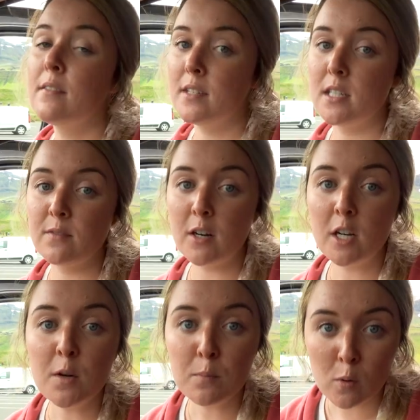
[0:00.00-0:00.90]
this is very
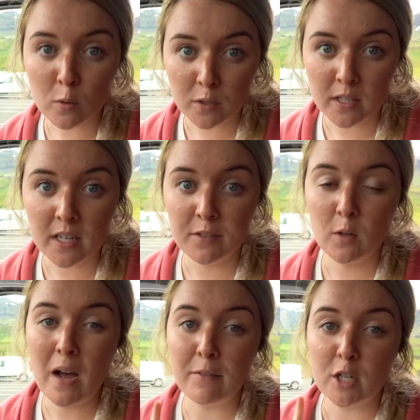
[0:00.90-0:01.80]
important if you
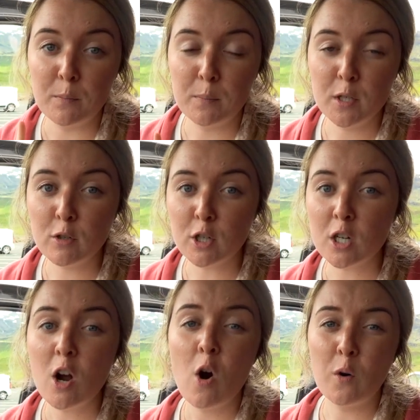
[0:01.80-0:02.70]
have a computer
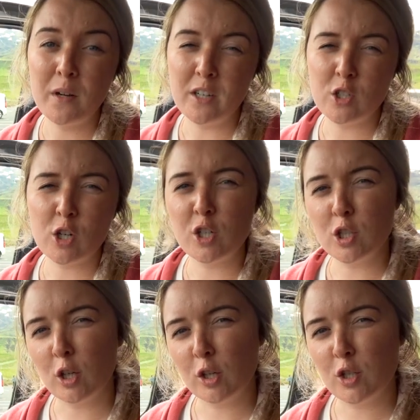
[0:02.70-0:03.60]
or need to charge
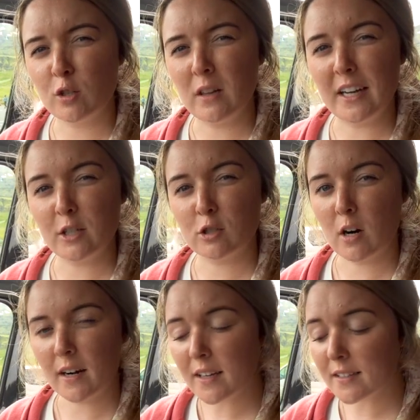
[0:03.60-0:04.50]
larger
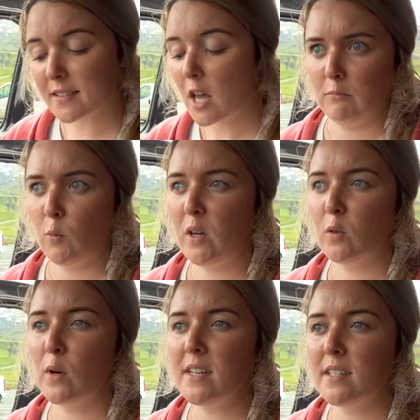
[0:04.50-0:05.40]
electronics. We
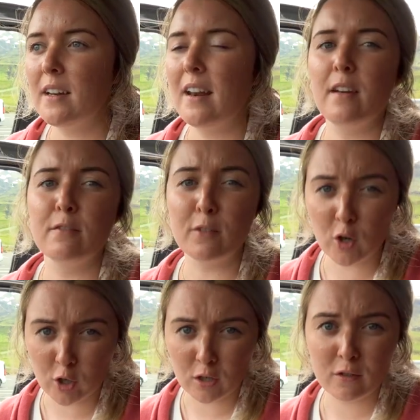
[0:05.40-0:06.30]
rented an
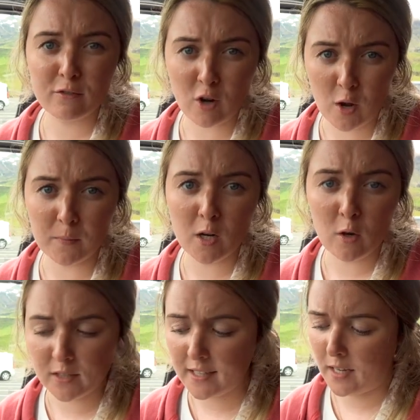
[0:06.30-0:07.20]
inverter from
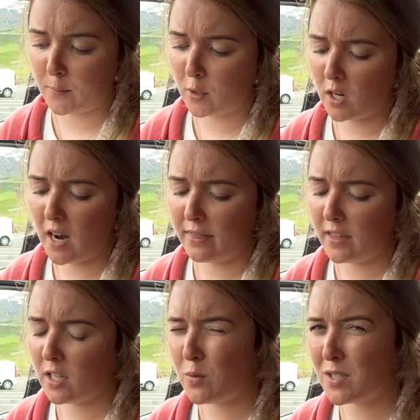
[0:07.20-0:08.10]
Cozy Camper. I
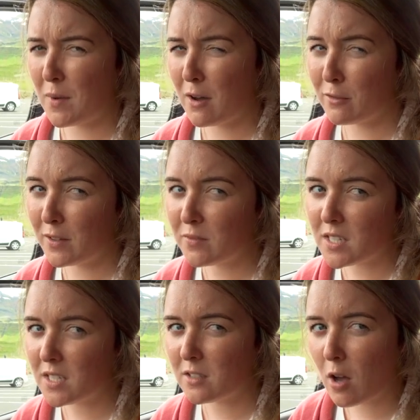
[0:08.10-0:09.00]
think it was about
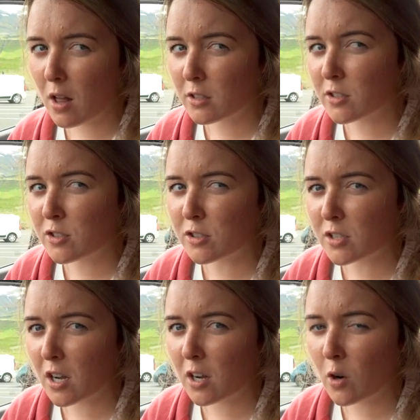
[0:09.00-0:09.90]
$15 or
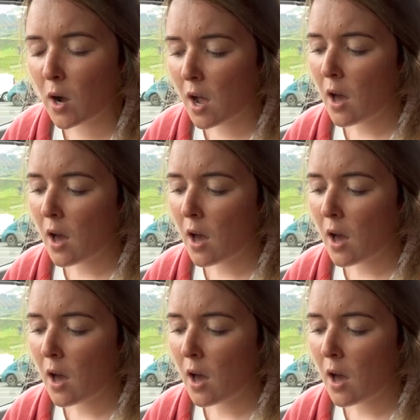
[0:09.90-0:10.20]
so,